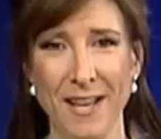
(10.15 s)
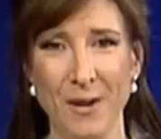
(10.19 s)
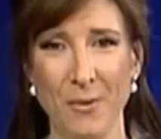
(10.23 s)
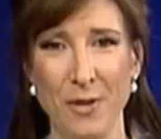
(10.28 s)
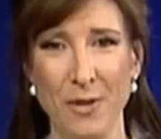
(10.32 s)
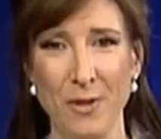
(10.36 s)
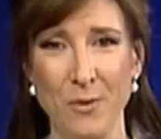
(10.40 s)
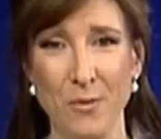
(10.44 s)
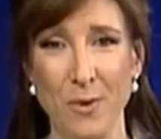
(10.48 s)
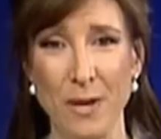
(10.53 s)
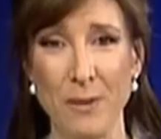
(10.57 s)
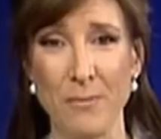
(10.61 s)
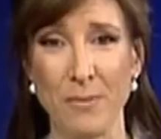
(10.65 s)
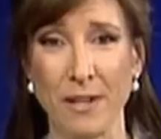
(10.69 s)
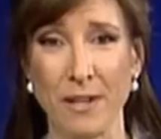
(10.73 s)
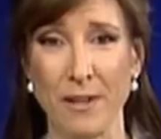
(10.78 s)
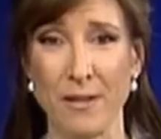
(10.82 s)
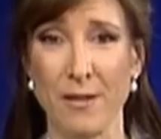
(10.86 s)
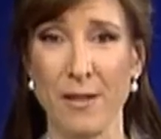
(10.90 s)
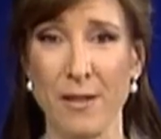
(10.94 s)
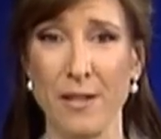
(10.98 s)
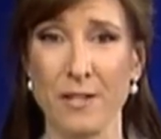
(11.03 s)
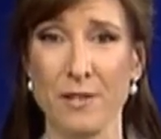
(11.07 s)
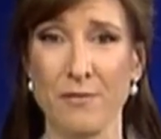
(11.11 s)
When the Wembley
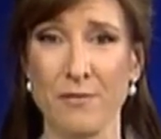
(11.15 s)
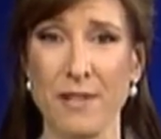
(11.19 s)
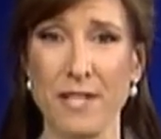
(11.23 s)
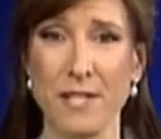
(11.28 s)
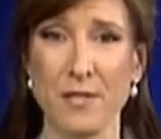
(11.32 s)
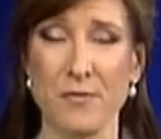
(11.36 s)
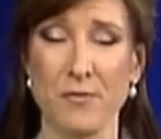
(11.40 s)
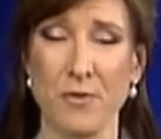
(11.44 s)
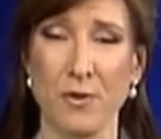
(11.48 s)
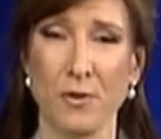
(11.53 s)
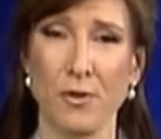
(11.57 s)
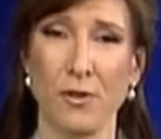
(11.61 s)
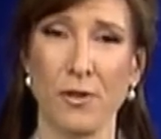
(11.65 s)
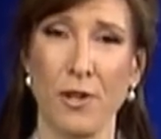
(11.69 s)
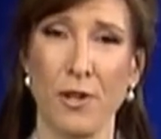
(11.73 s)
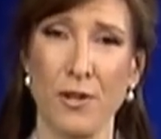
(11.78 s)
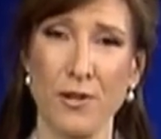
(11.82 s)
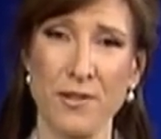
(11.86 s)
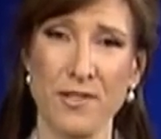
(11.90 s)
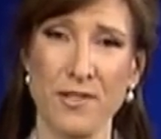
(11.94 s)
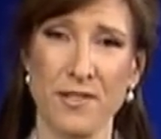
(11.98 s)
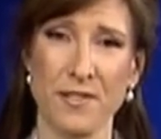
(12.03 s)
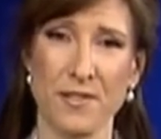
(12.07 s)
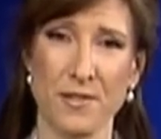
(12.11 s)
Theatre restaurant
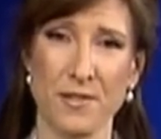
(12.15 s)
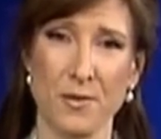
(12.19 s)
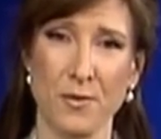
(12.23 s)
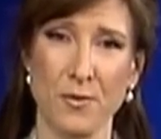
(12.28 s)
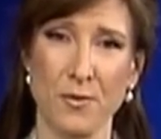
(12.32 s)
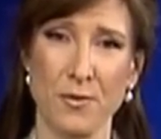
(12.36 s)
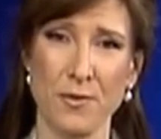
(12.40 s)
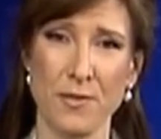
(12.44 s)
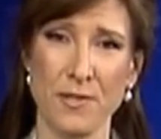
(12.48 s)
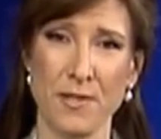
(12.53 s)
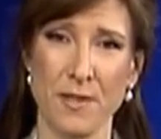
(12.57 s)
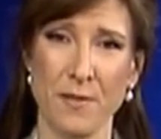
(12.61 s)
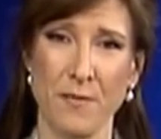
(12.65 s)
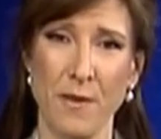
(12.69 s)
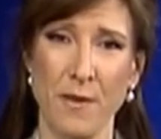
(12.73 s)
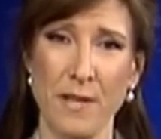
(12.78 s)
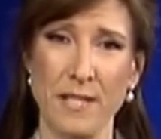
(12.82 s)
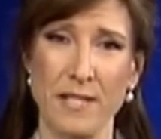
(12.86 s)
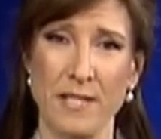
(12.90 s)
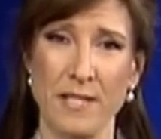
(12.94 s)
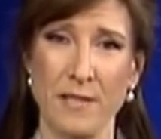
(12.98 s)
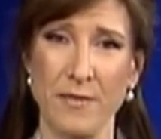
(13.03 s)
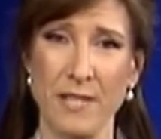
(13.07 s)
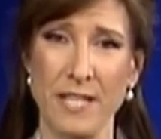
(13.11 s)
closed its doors, the
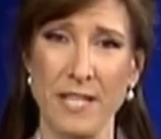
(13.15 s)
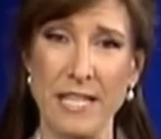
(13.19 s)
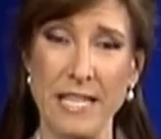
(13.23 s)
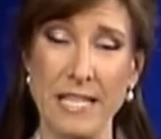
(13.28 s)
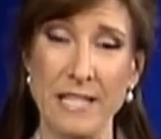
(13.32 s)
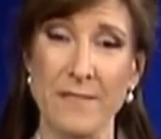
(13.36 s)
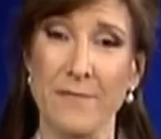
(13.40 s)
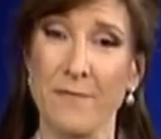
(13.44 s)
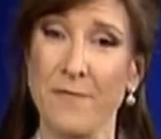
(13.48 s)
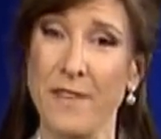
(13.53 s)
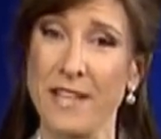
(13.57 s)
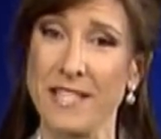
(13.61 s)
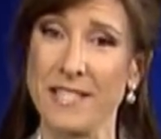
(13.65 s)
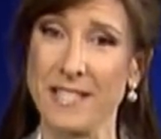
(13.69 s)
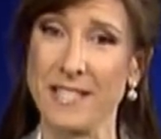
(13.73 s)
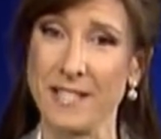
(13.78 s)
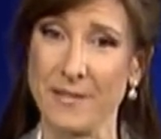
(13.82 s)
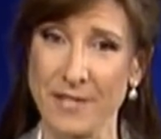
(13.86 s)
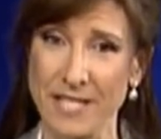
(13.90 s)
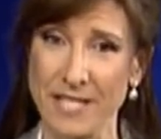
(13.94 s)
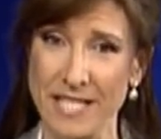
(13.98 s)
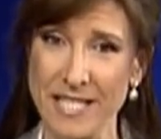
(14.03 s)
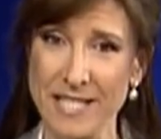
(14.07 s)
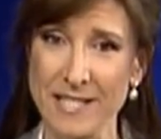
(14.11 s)
festivity,
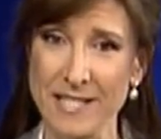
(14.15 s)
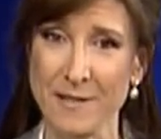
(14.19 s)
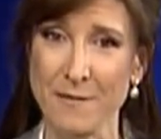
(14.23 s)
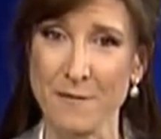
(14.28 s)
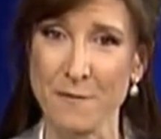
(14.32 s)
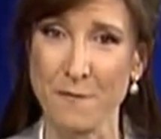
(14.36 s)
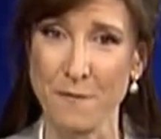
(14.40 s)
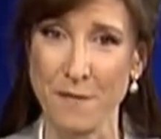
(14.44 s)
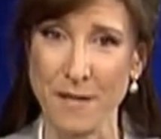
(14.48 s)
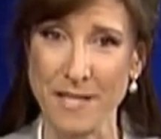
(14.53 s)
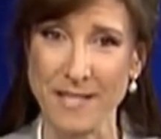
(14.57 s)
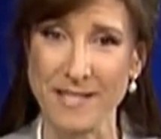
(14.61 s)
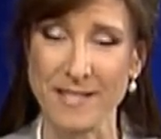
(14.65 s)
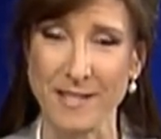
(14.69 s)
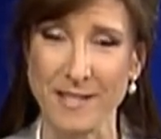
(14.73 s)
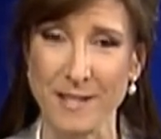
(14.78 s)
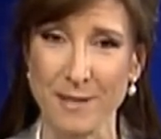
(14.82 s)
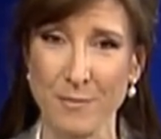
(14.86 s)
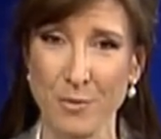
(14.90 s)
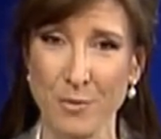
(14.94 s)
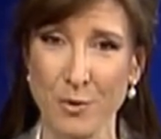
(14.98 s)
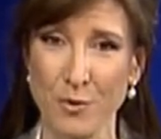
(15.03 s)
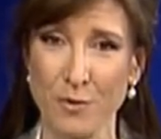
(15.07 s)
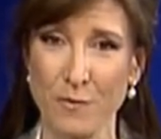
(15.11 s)
festivities and
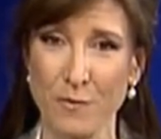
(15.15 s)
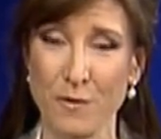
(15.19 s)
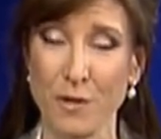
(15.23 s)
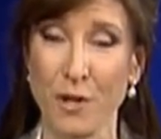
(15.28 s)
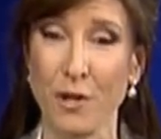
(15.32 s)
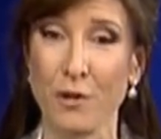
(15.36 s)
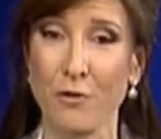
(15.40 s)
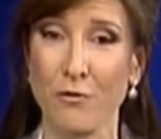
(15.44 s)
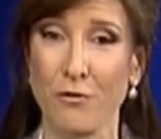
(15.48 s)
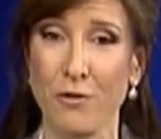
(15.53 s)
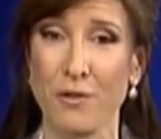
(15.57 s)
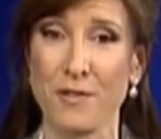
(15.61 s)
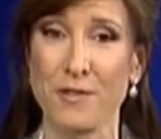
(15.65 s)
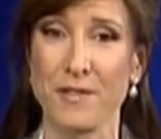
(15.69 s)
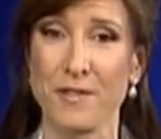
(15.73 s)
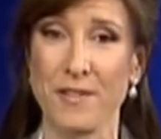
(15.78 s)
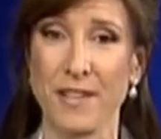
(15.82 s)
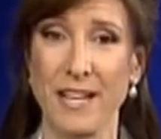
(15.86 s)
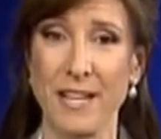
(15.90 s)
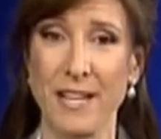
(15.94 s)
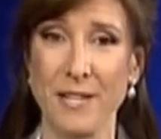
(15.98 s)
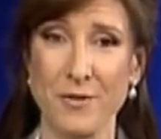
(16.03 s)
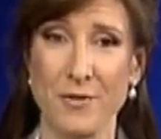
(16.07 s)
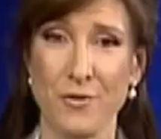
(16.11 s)
feasting moved across
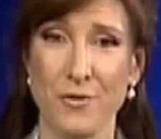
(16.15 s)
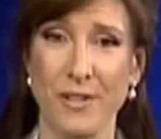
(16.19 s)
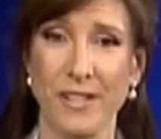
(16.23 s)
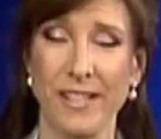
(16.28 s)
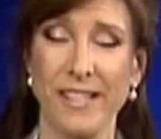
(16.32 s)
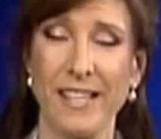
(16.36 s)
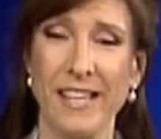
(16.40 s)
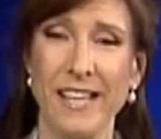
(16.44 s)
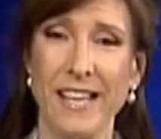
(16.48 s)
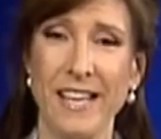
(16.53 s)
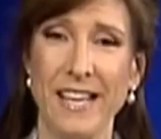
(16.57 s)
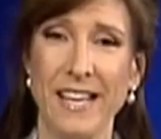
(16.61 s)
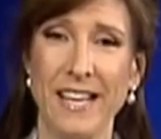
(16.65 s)
the country.